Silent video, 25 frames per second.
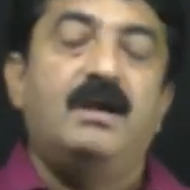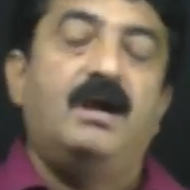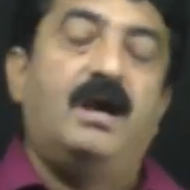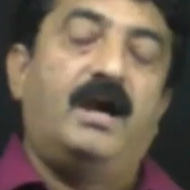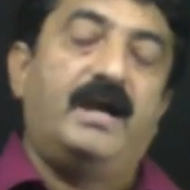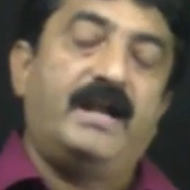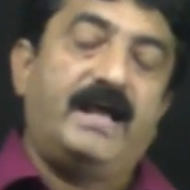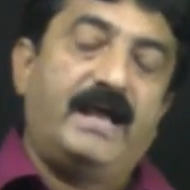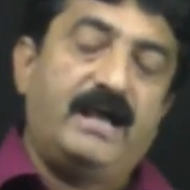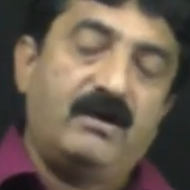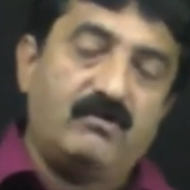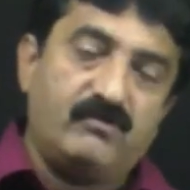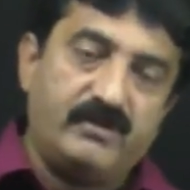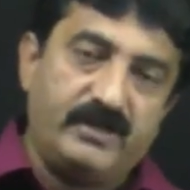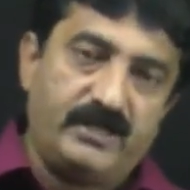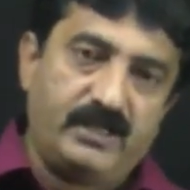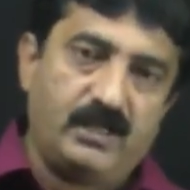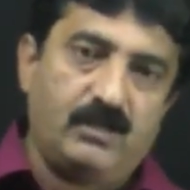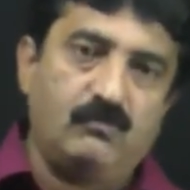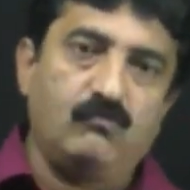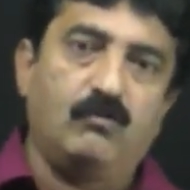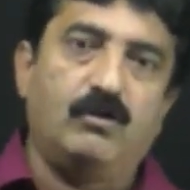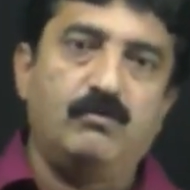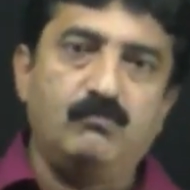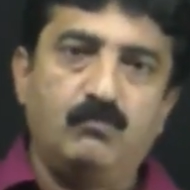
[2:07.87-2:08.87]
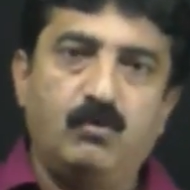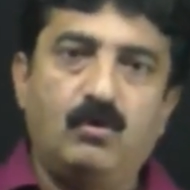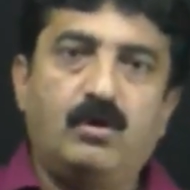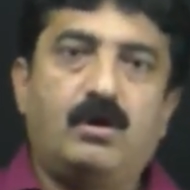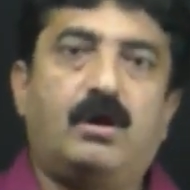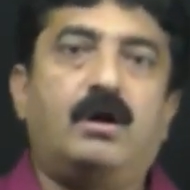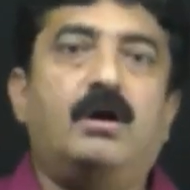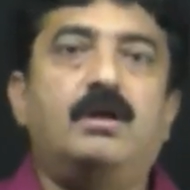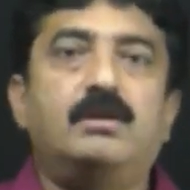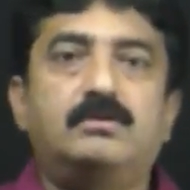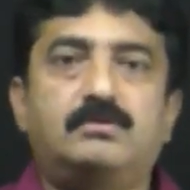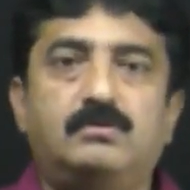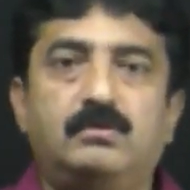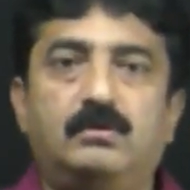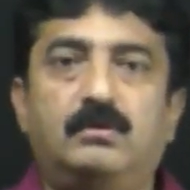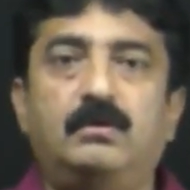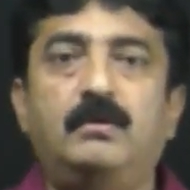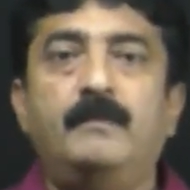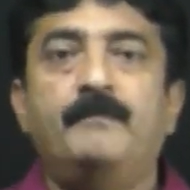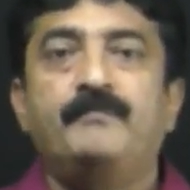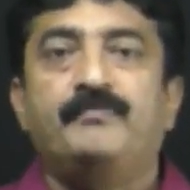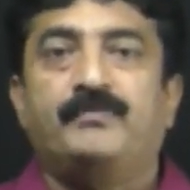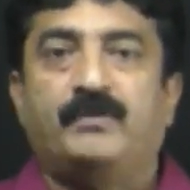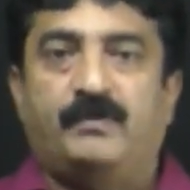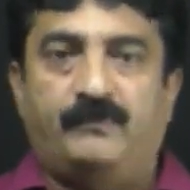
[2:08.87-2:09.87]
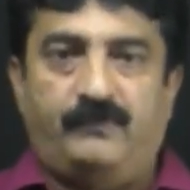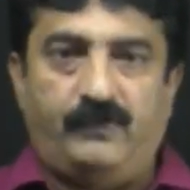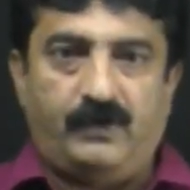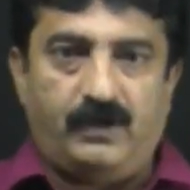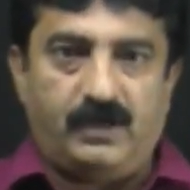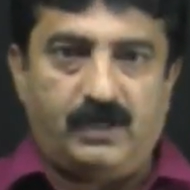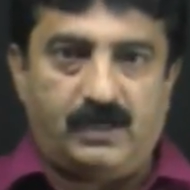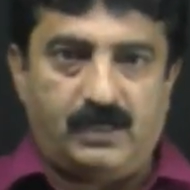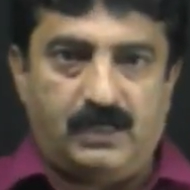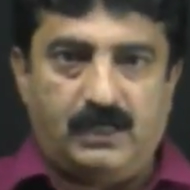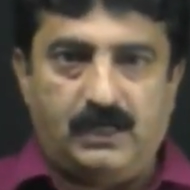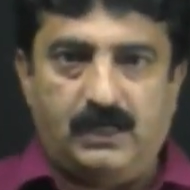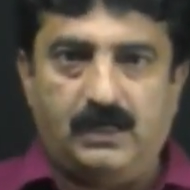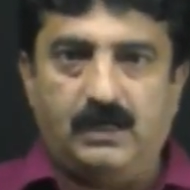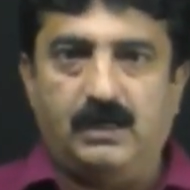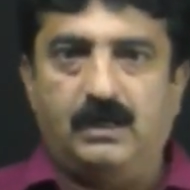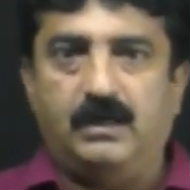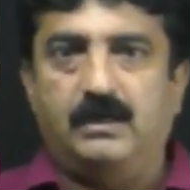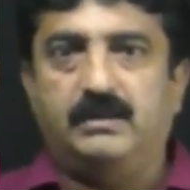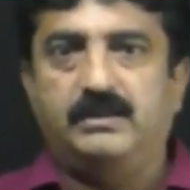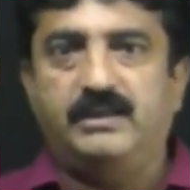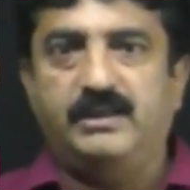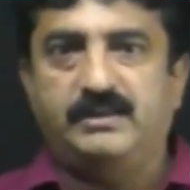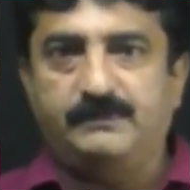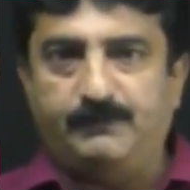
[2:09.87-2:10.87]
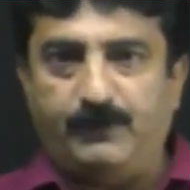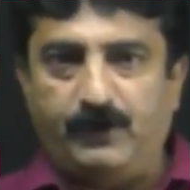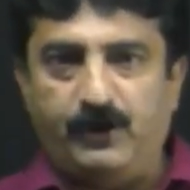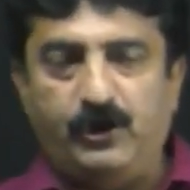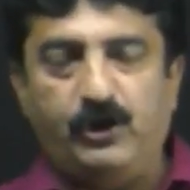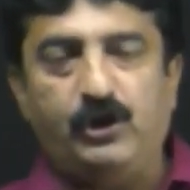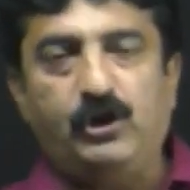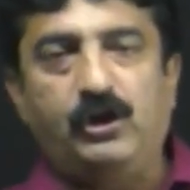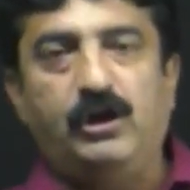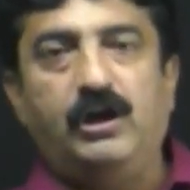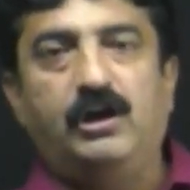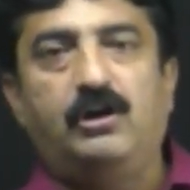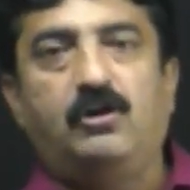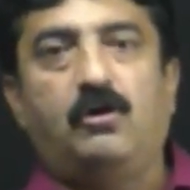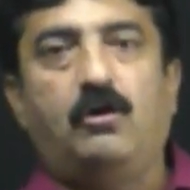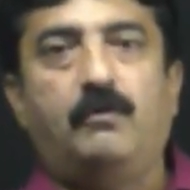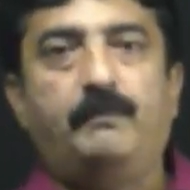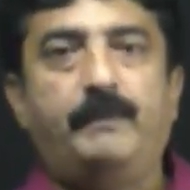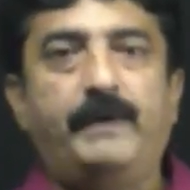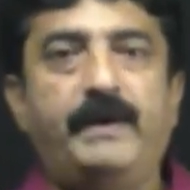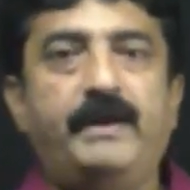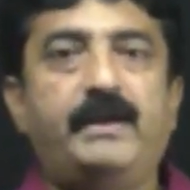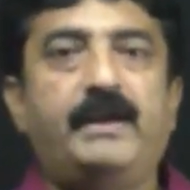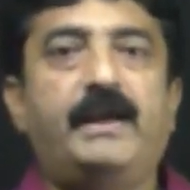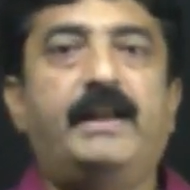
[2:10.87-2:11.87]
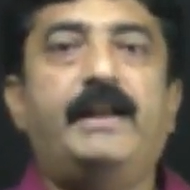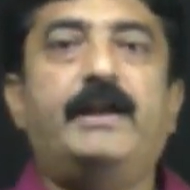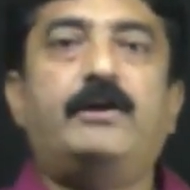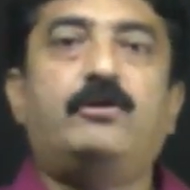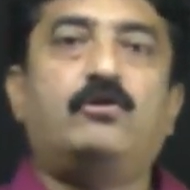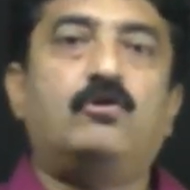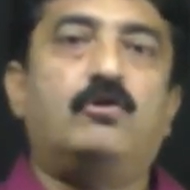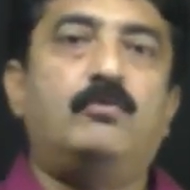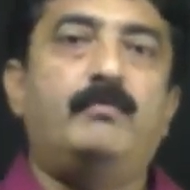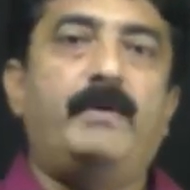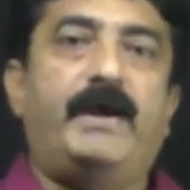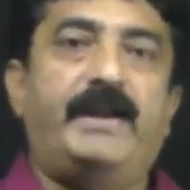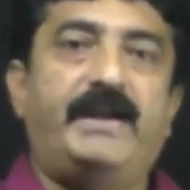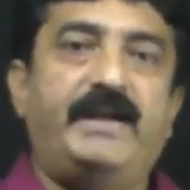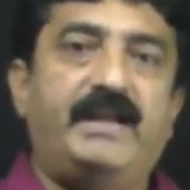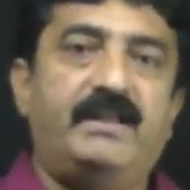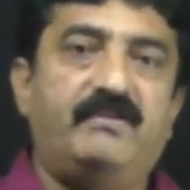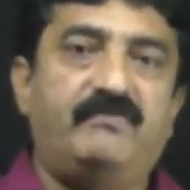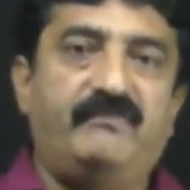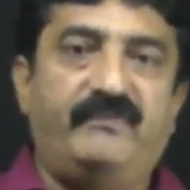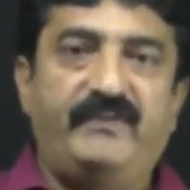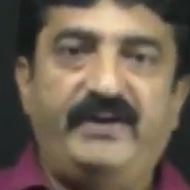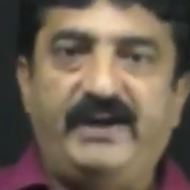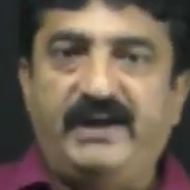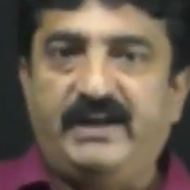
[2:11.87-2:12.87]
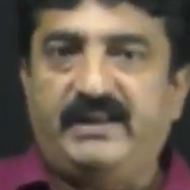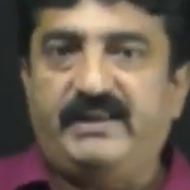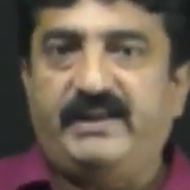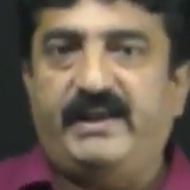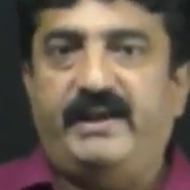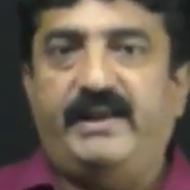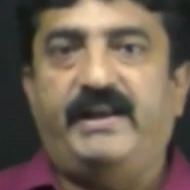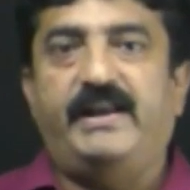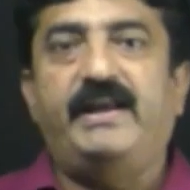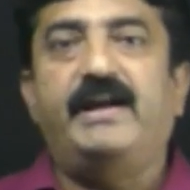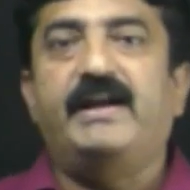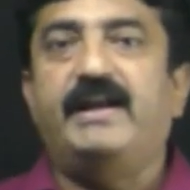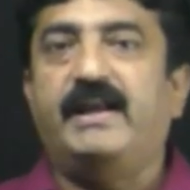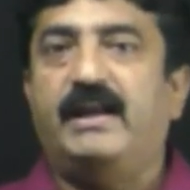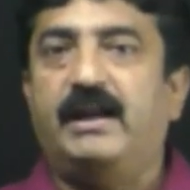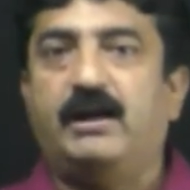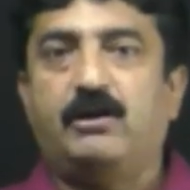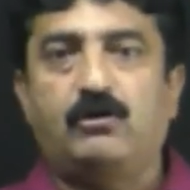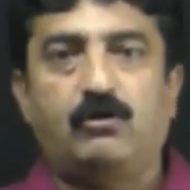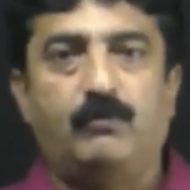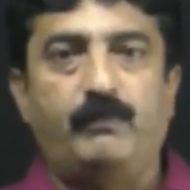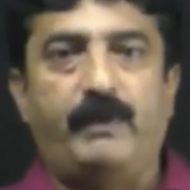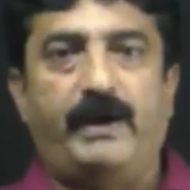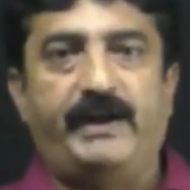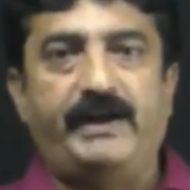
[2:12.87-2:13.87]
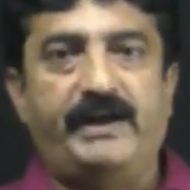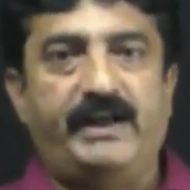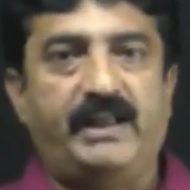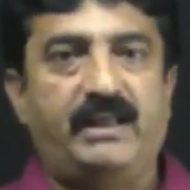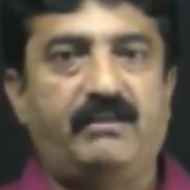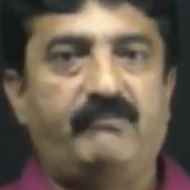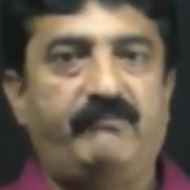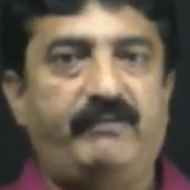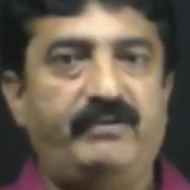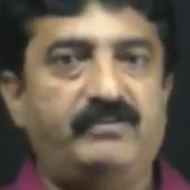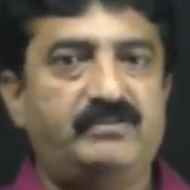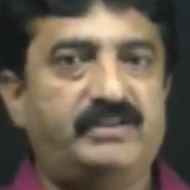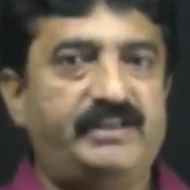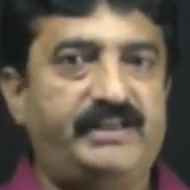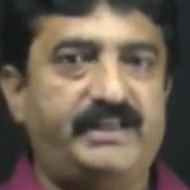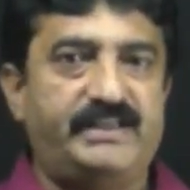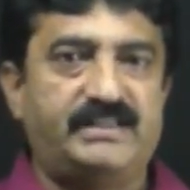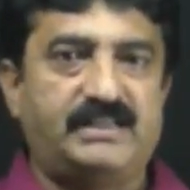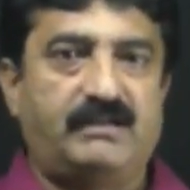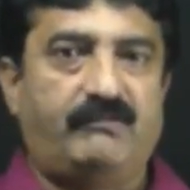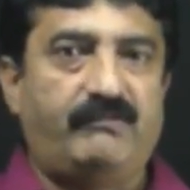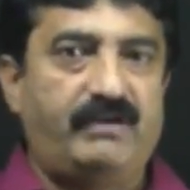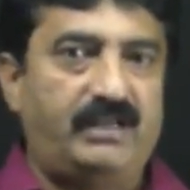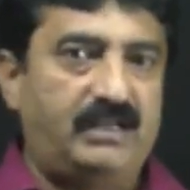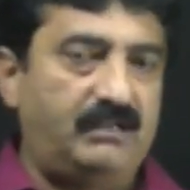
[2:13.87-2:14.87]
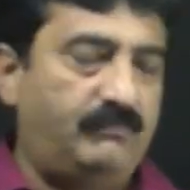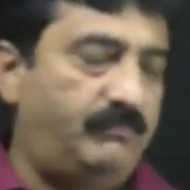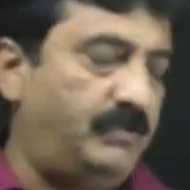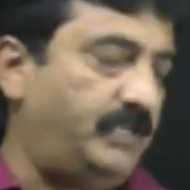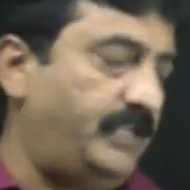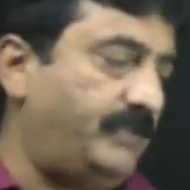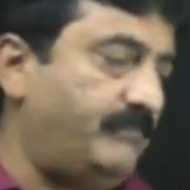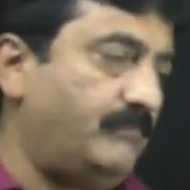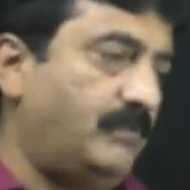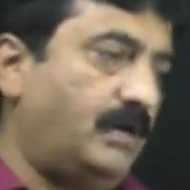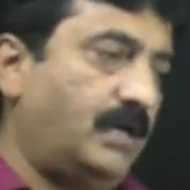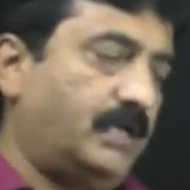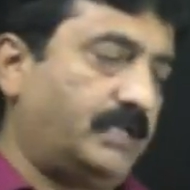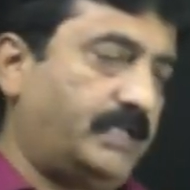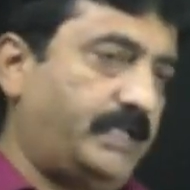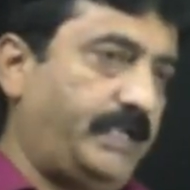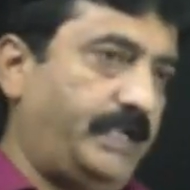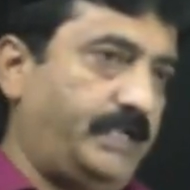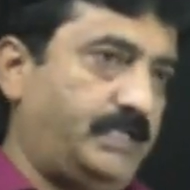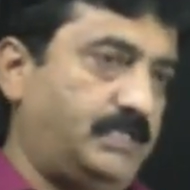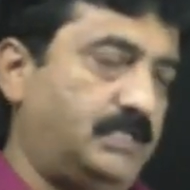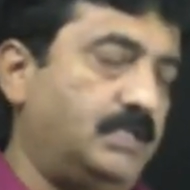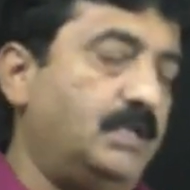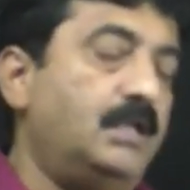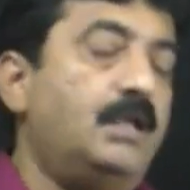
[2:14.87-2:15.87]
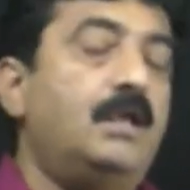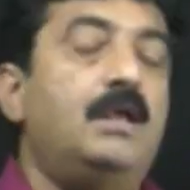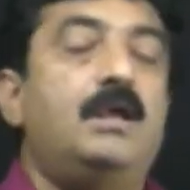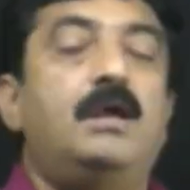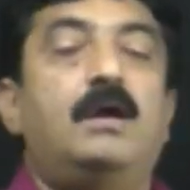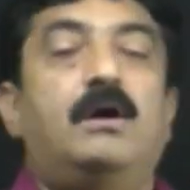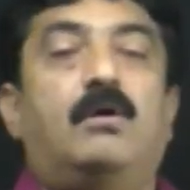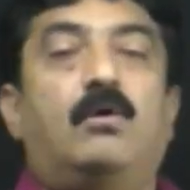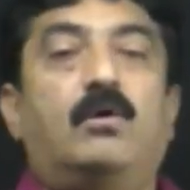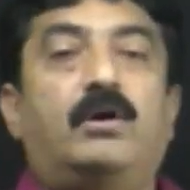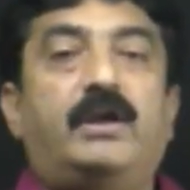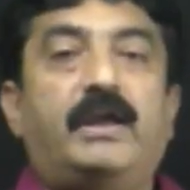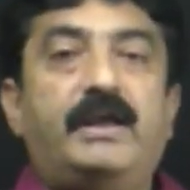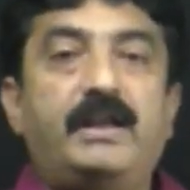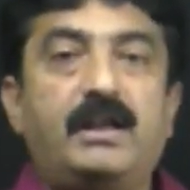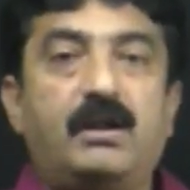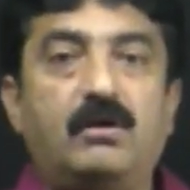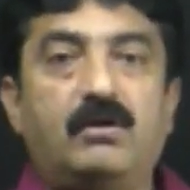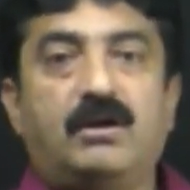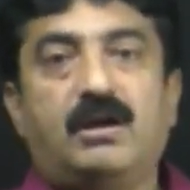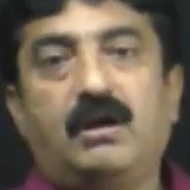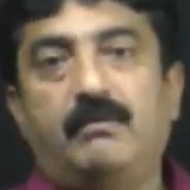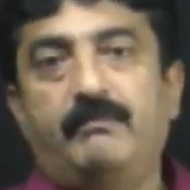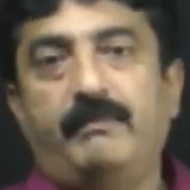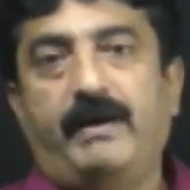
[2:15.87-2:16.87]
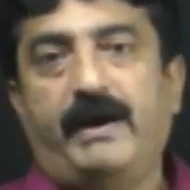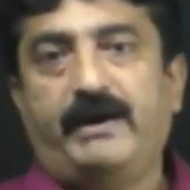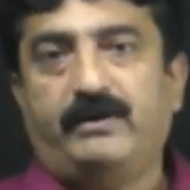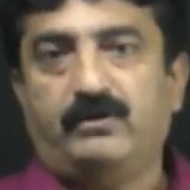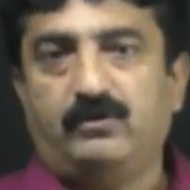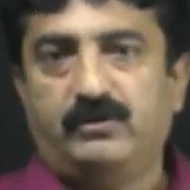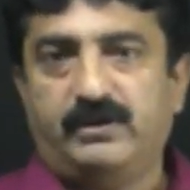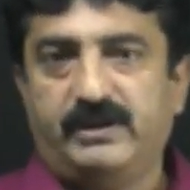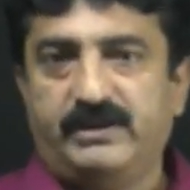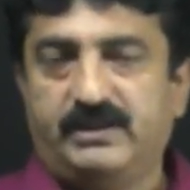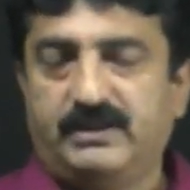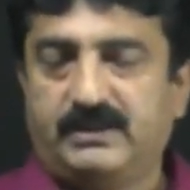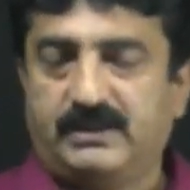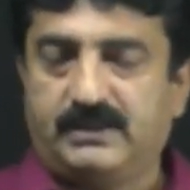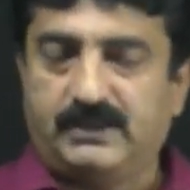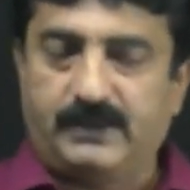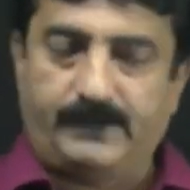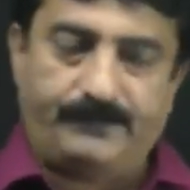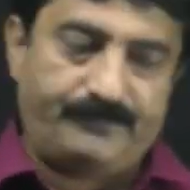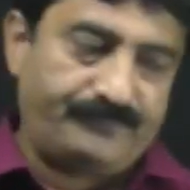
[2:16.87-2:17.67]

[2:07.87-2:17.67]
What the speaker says: And I have written one book also for this particular topic, electromagnetic field theory and electromagnetic waves. It is available in market. Okay, now come back to this